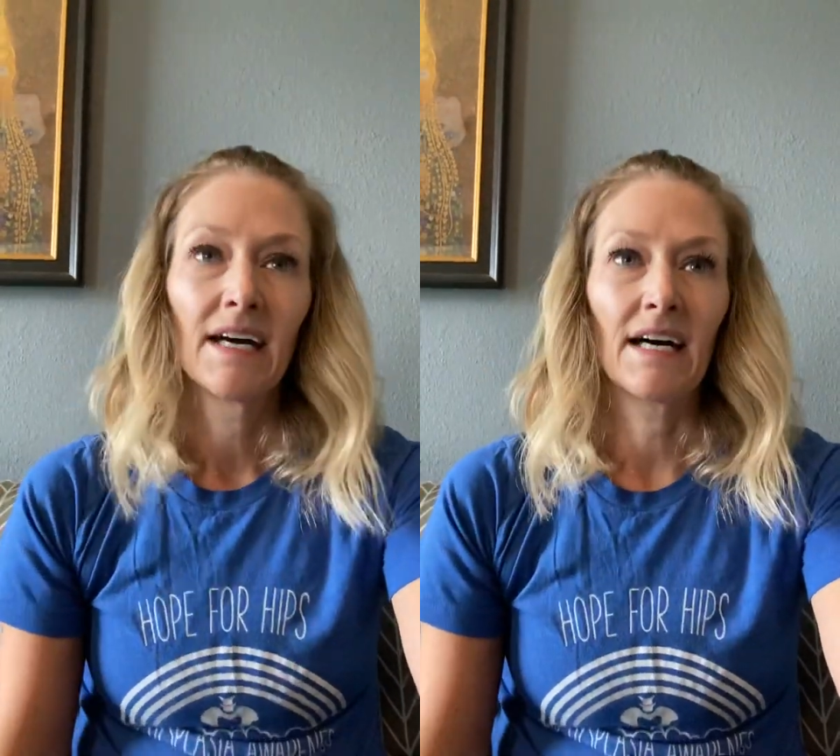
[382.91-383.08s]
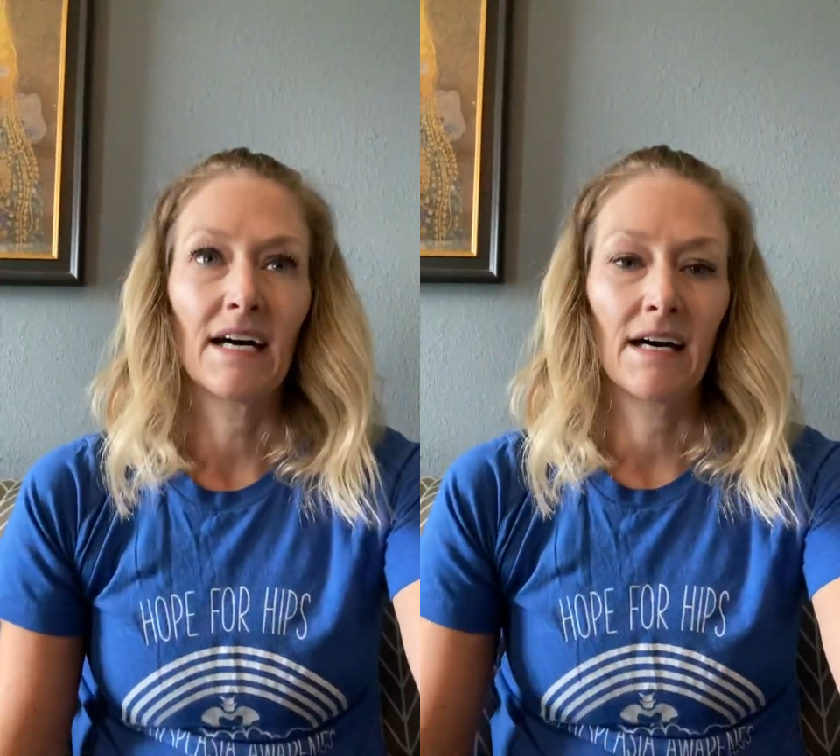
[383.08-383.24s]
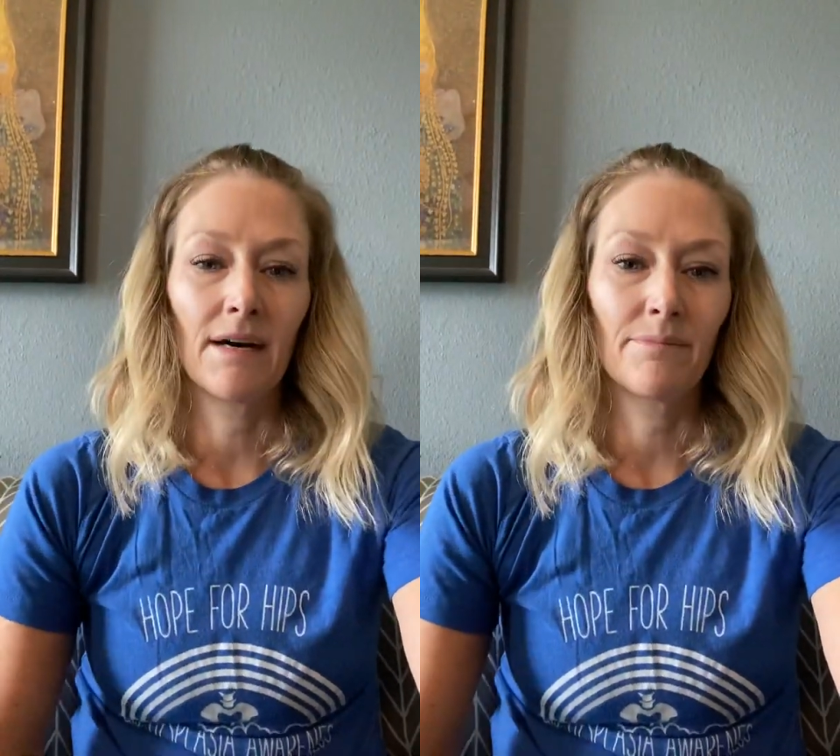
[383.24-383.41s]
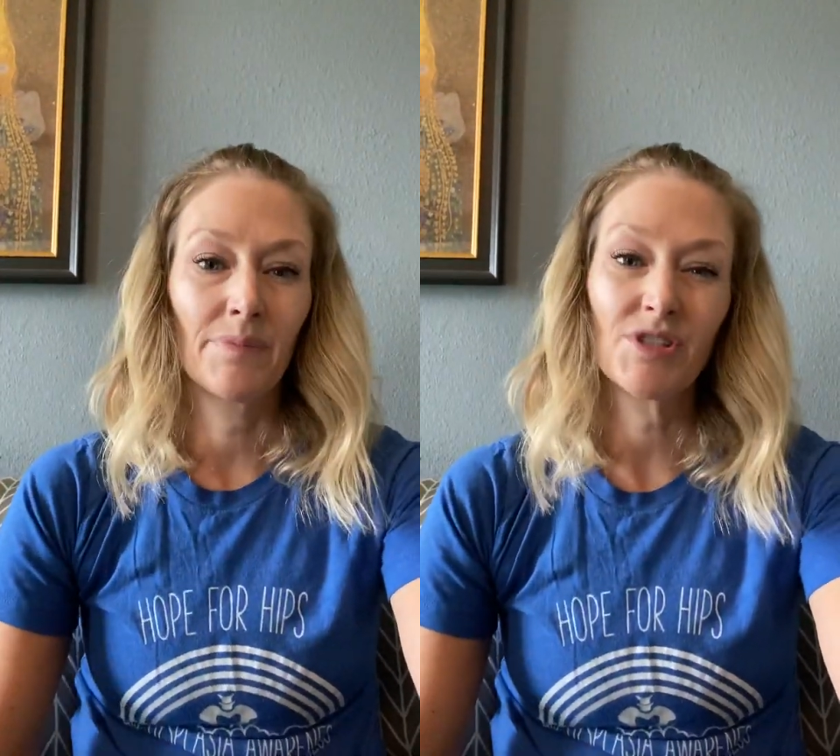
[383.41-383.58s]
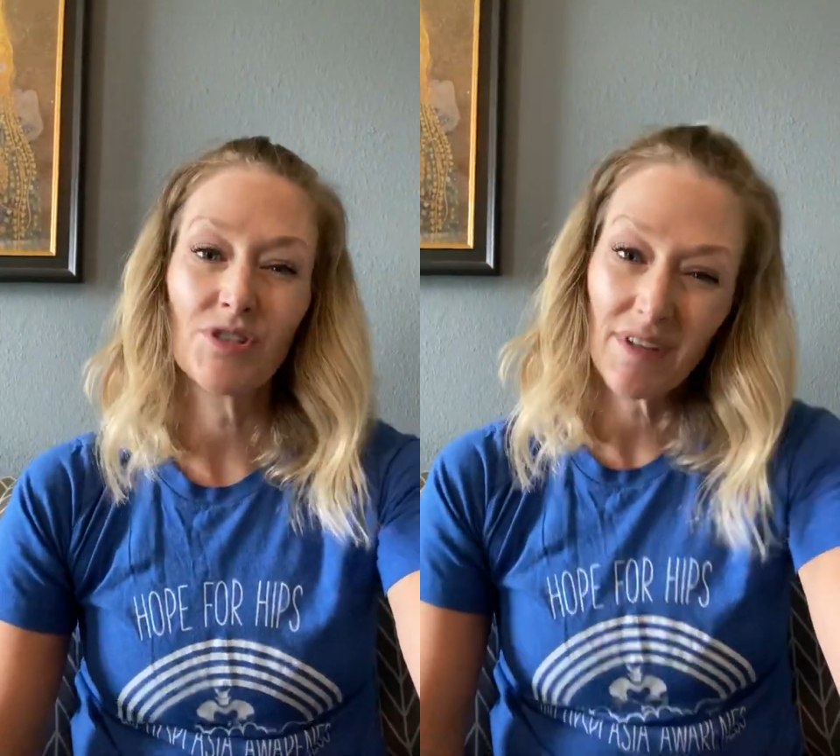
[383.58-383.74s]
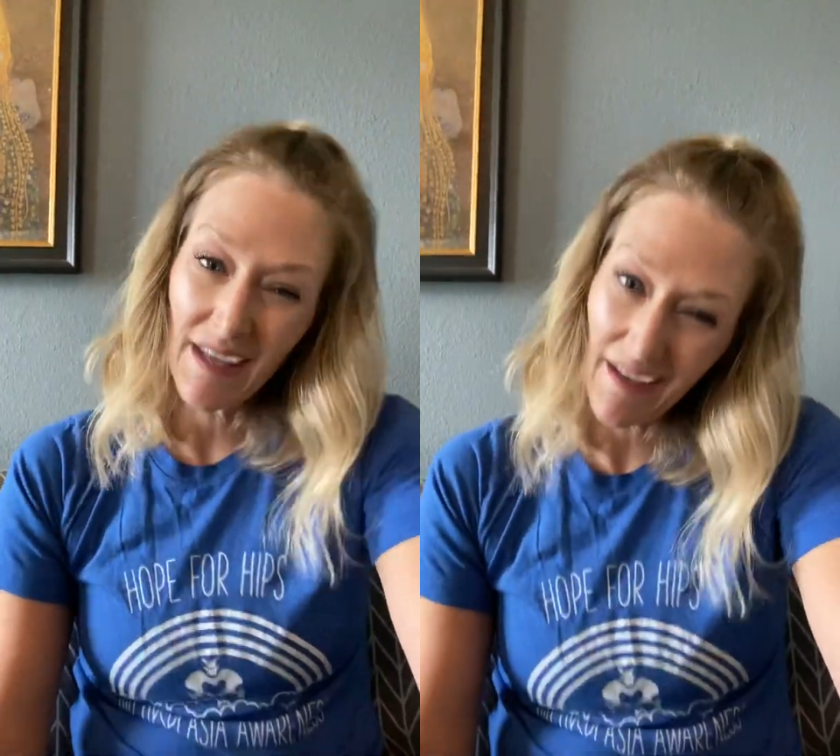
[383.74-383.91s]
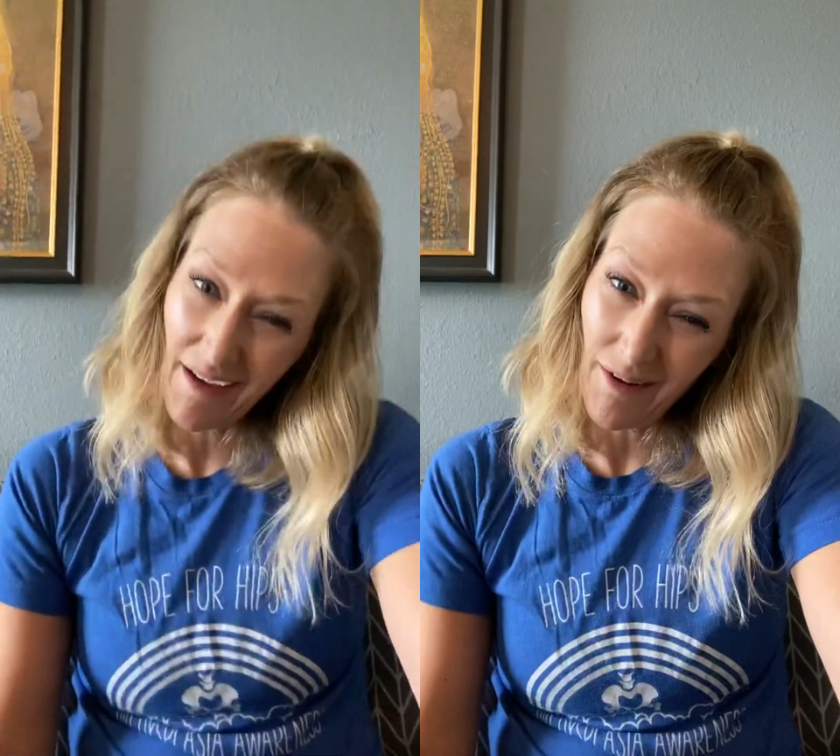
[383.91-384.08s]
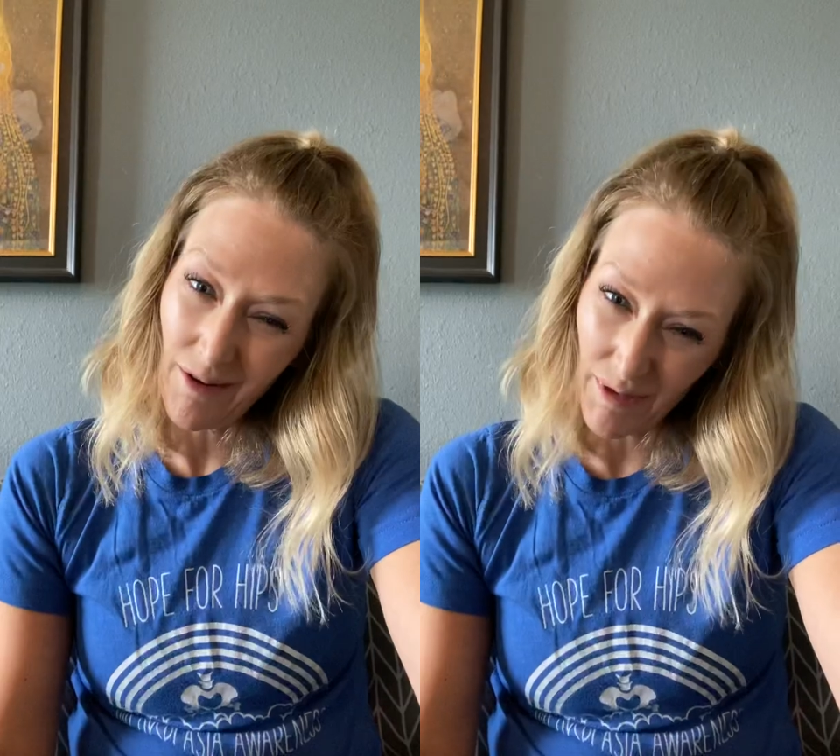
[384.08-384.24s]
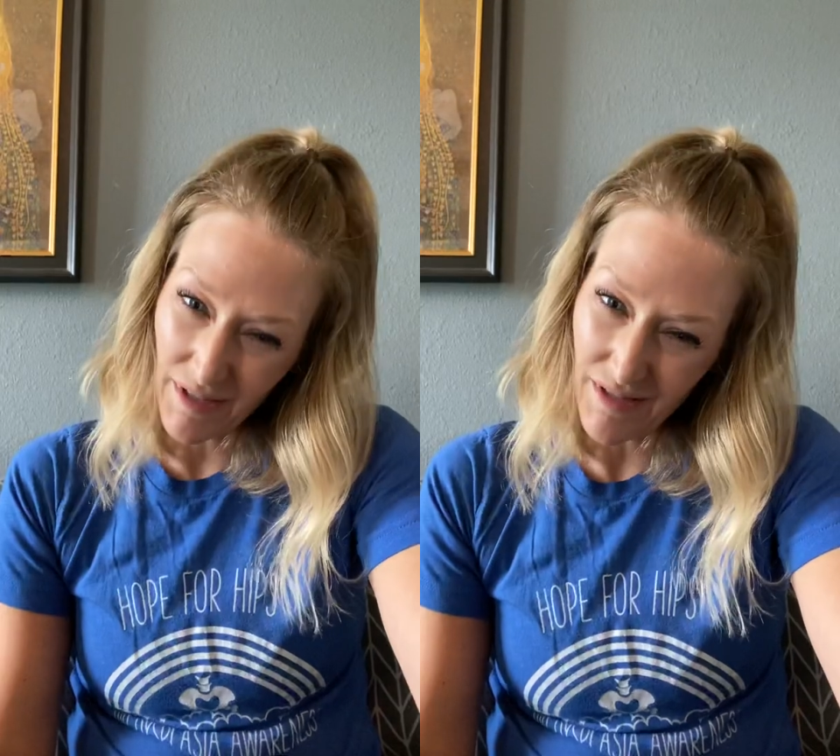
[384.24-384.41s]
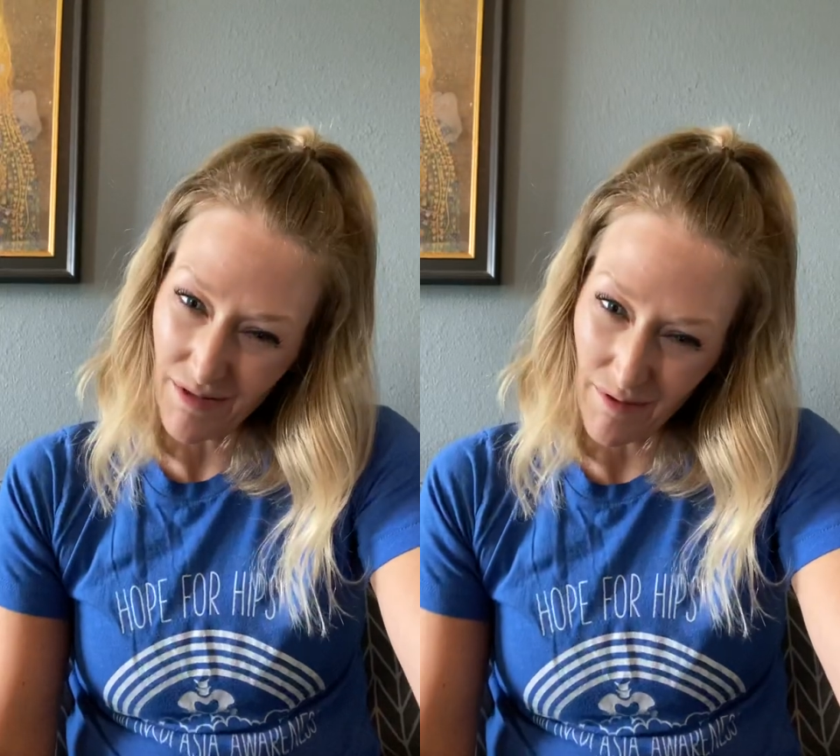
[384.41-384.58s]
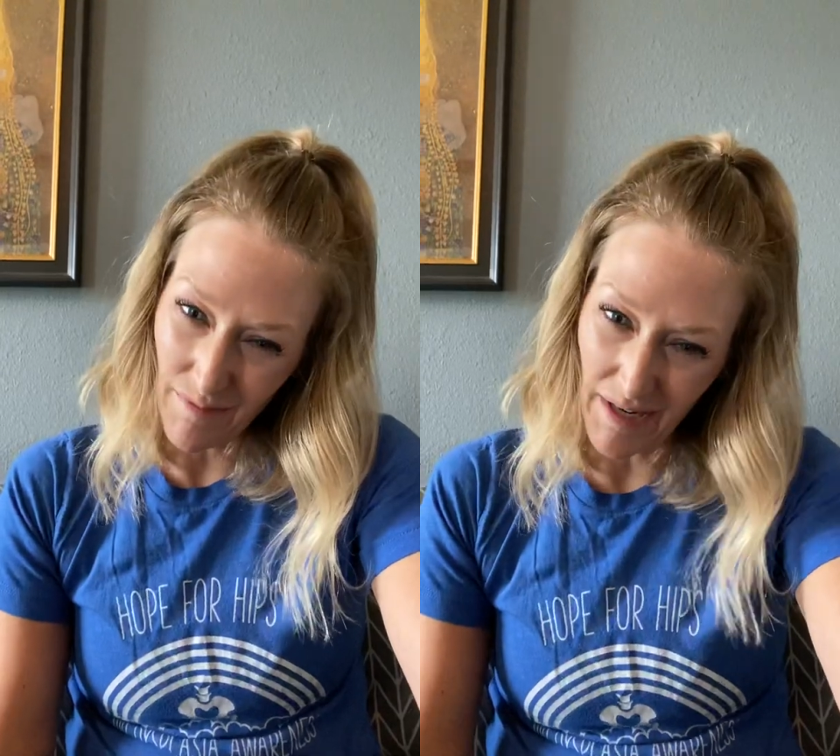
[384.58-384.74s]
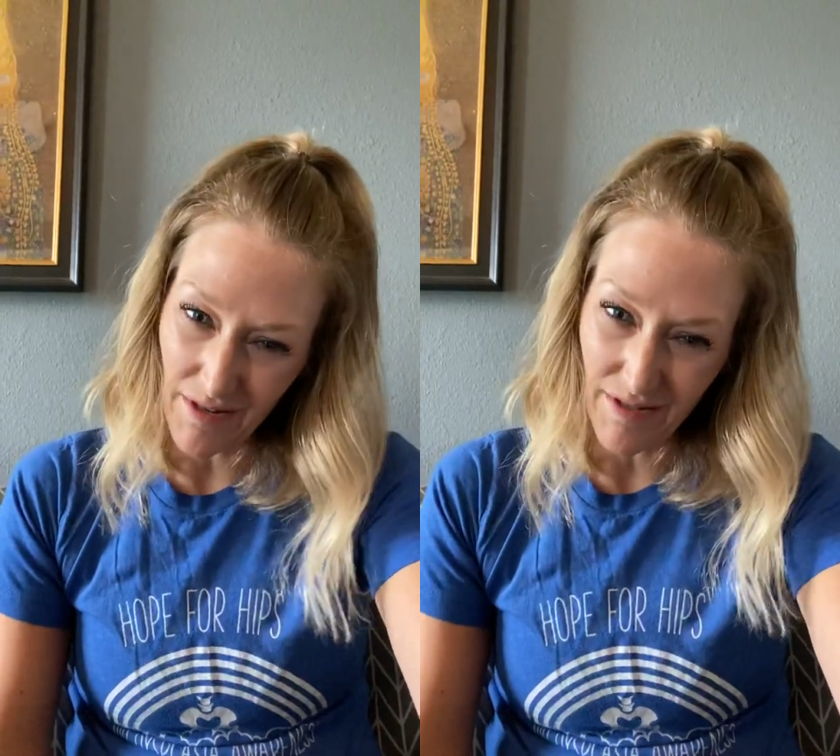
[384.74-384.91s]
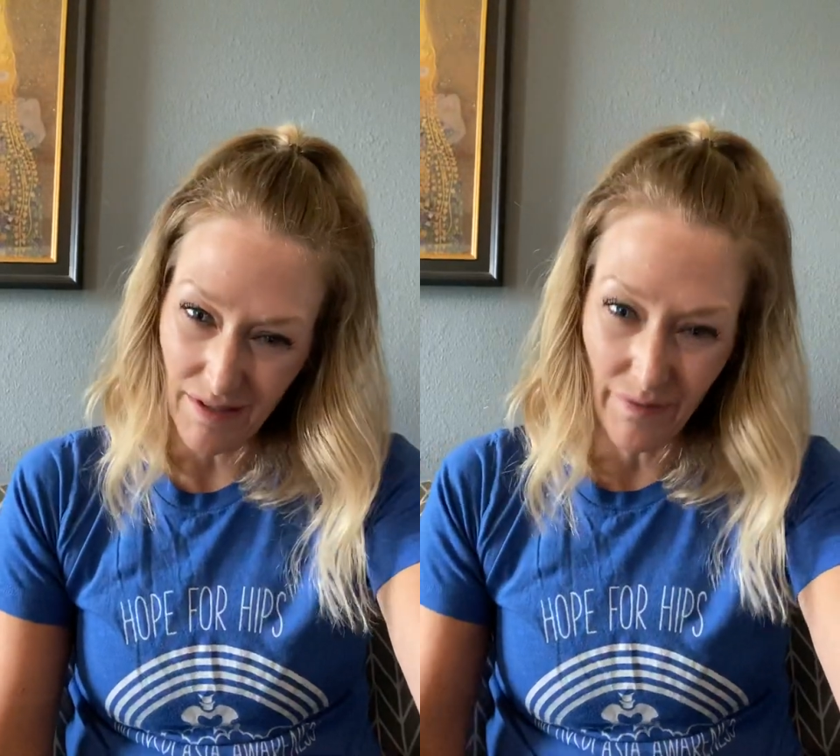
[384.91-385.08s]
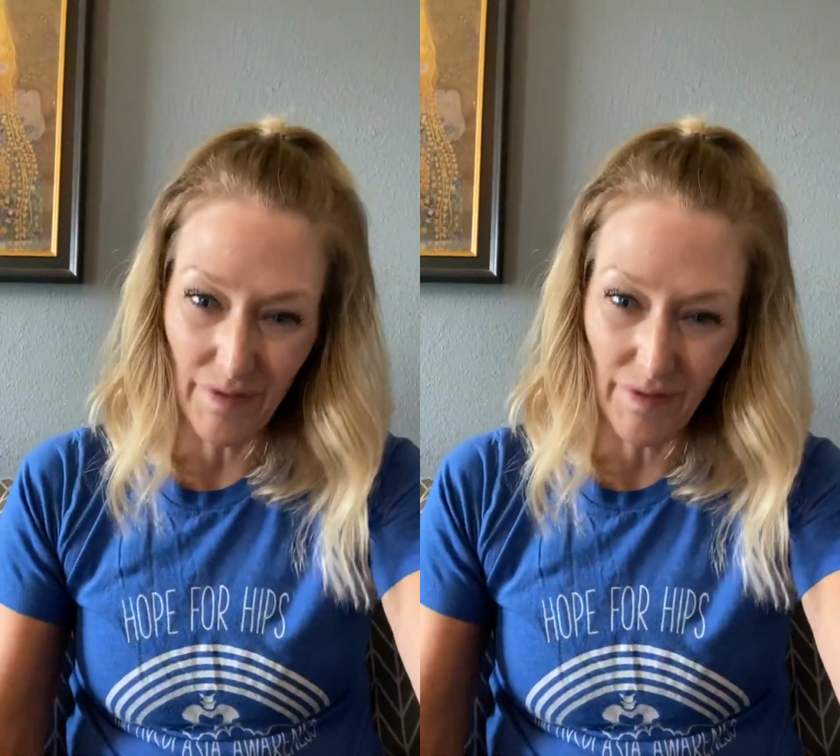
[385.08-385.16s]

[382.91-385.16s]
But you can't always do it by yourself,